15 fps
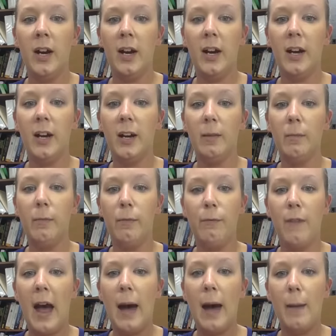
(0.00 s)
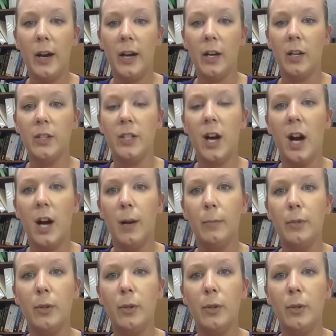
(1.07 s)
fabric on top.